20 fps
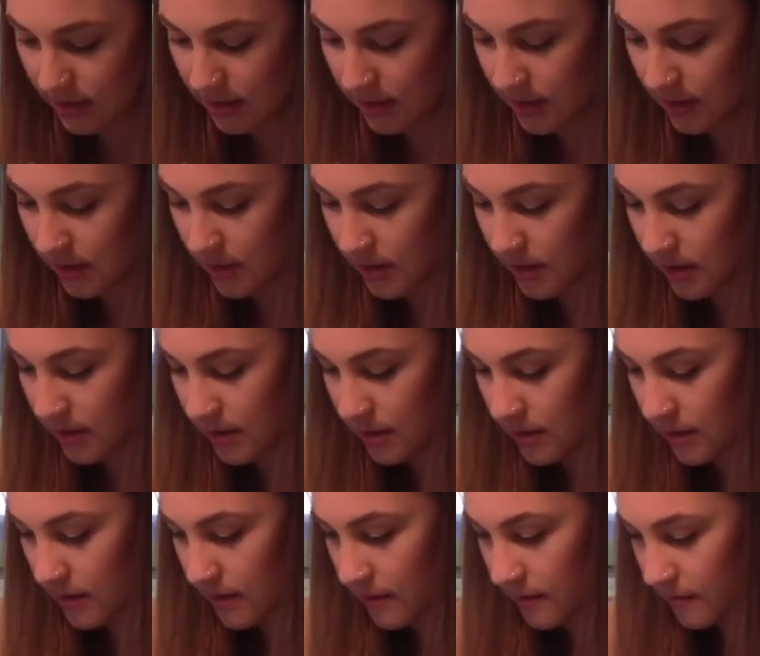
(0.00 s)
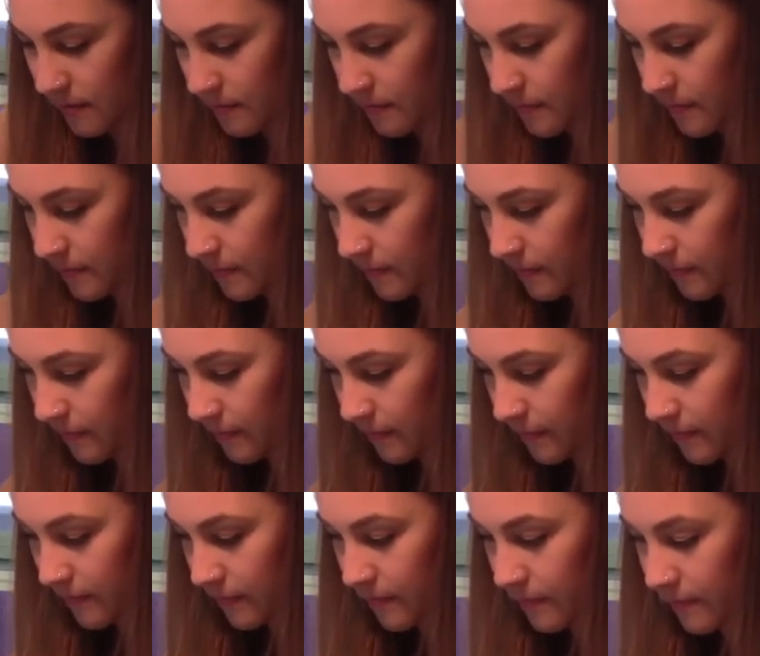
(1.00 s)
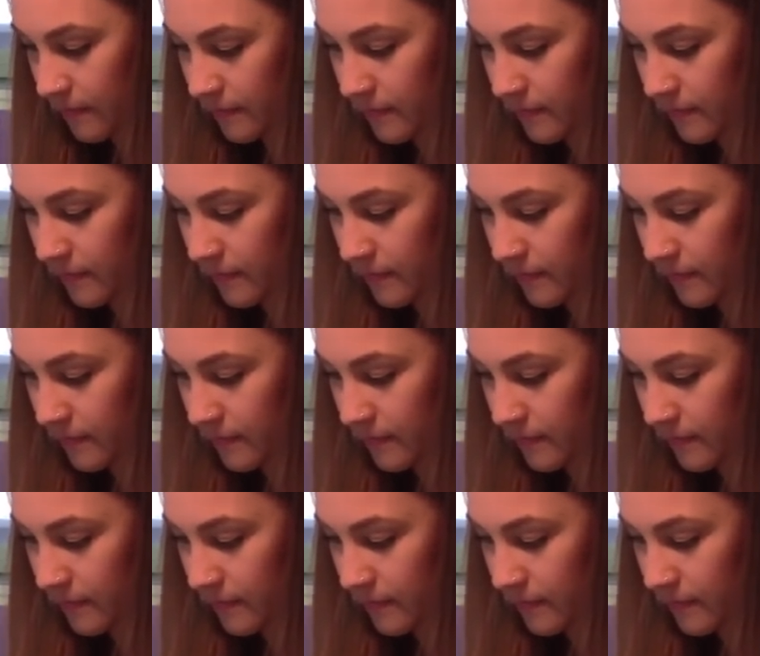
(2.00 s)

(no one is talking)